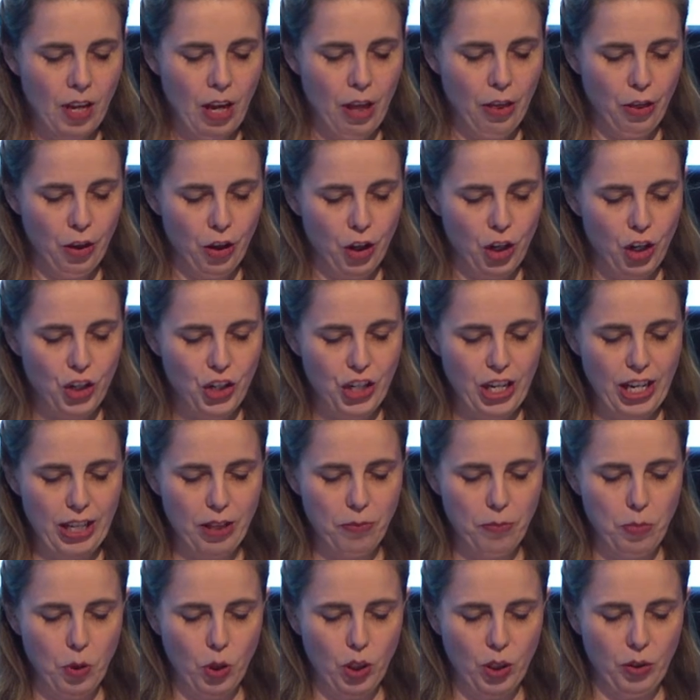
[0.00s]
A third
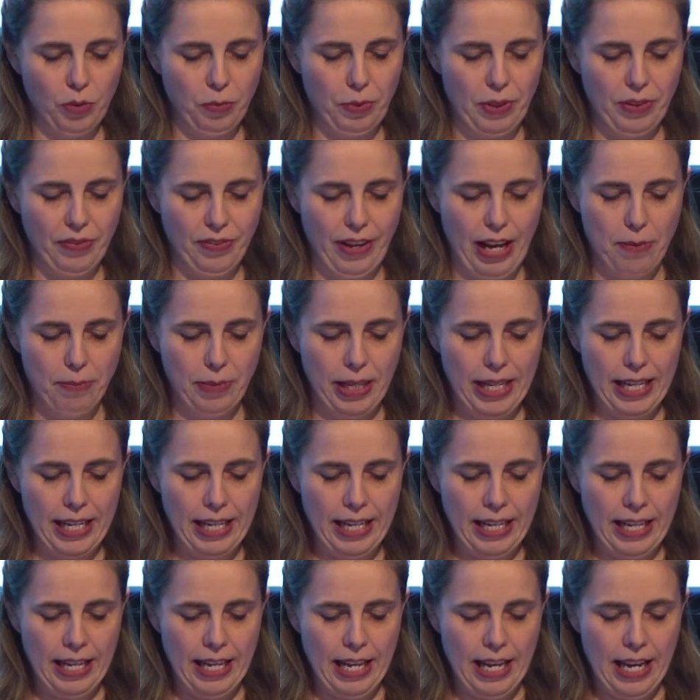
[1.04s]
shared the booklet with family.
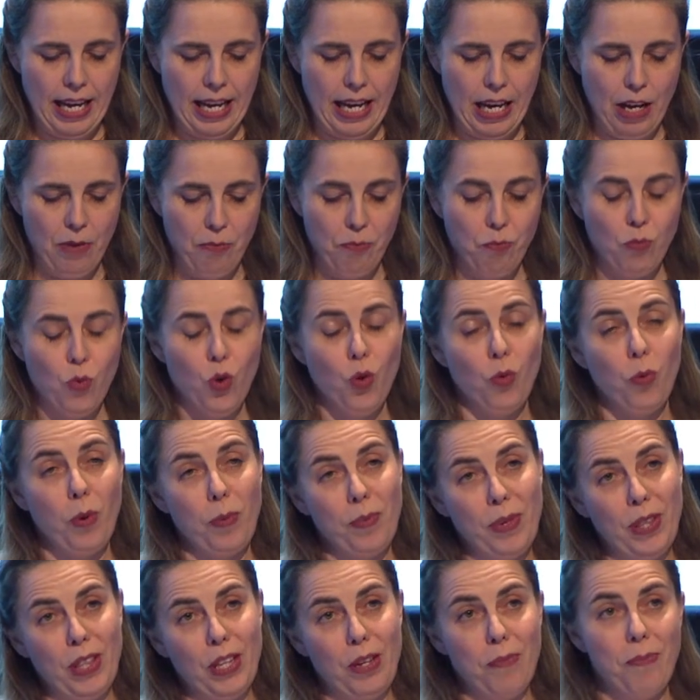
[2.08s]
More
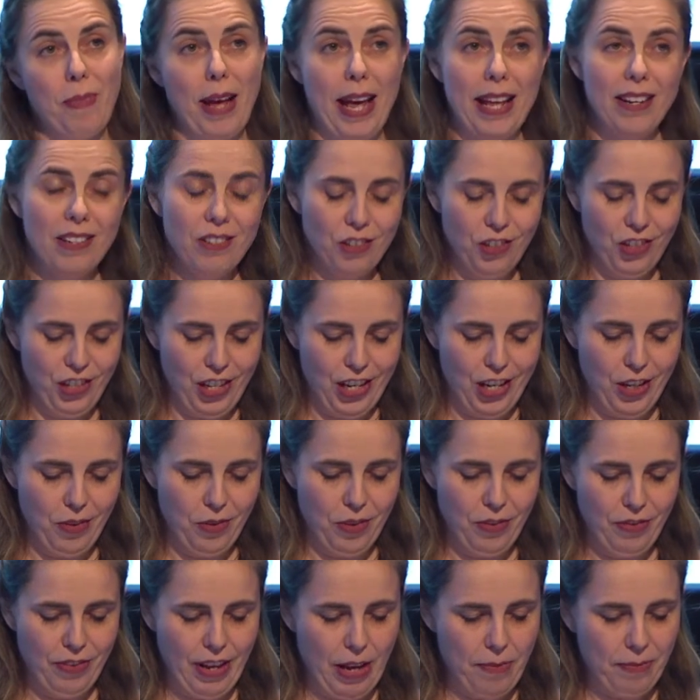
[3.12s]
women than men shared
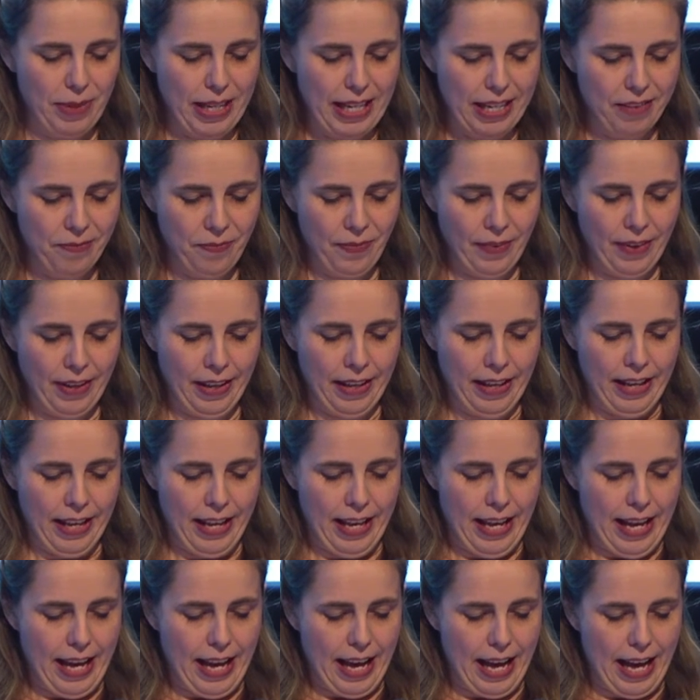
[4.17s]
it with family.
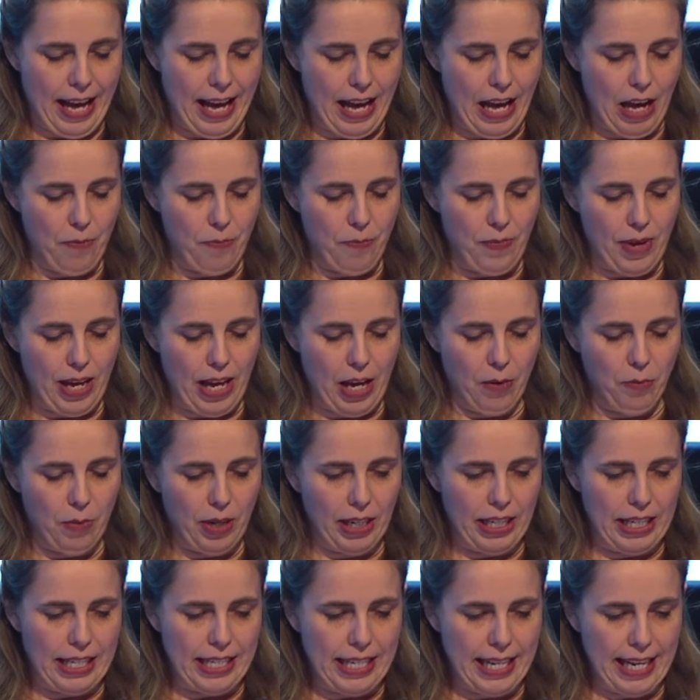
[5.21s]
And
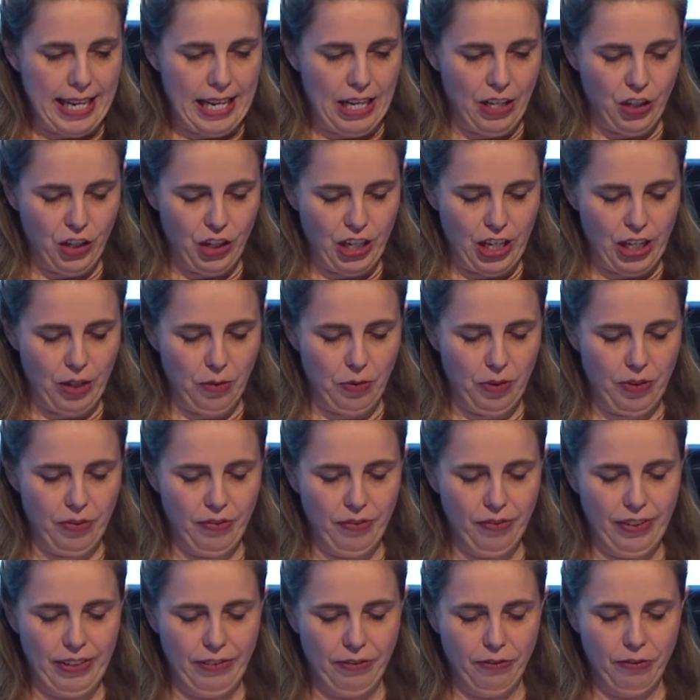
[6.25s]
1 in 10 shared it
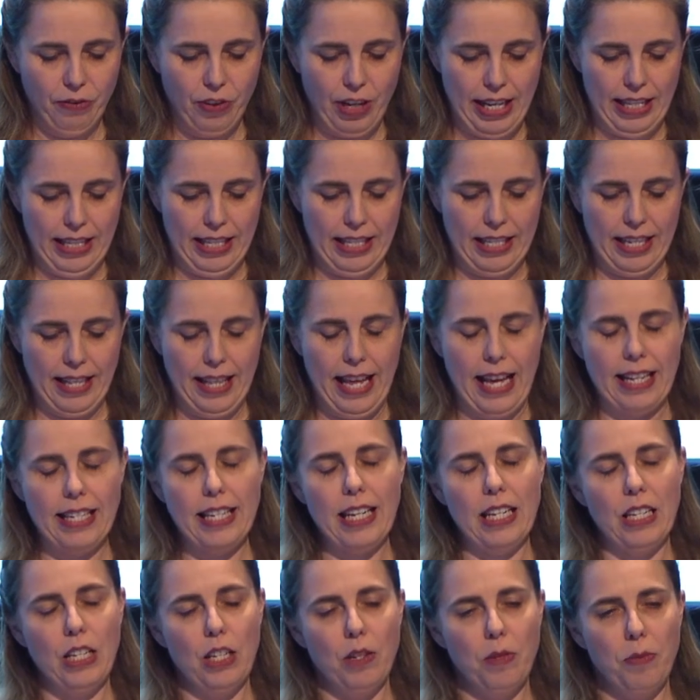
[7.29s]
with friends, and that
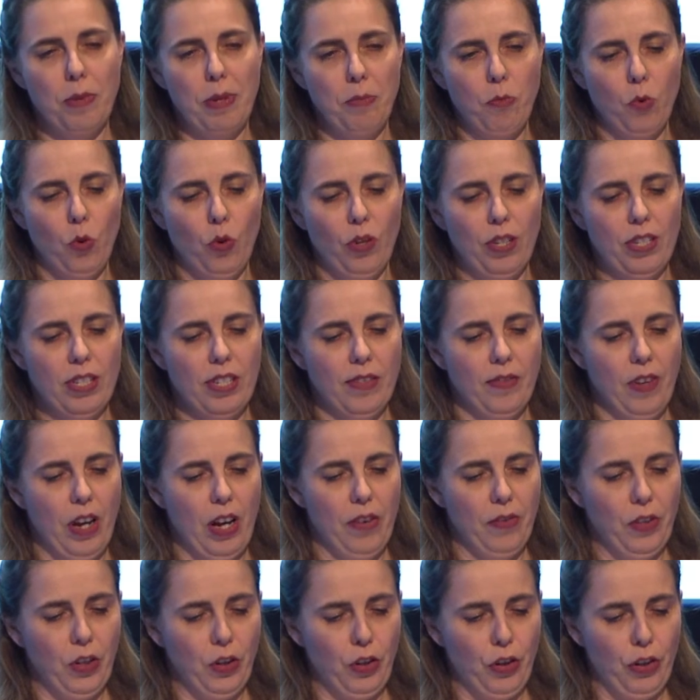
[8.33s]
tended to be more the
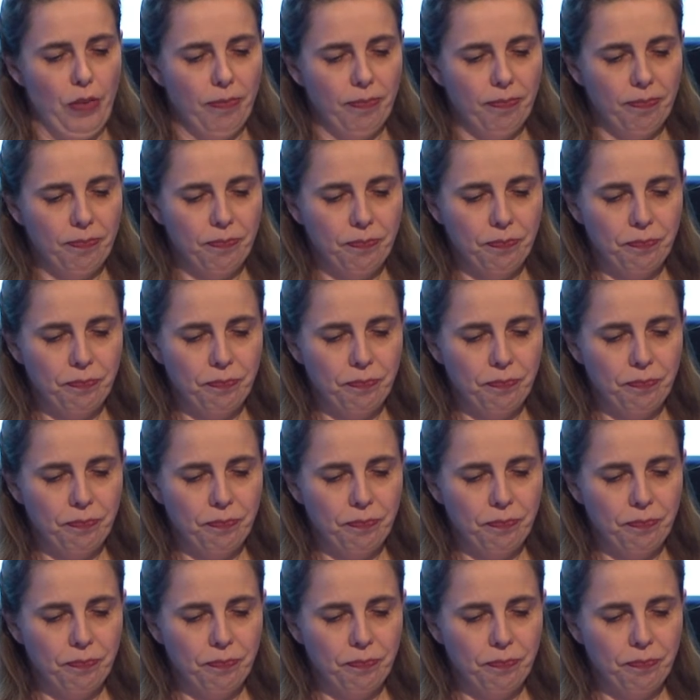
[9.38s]
survivor group.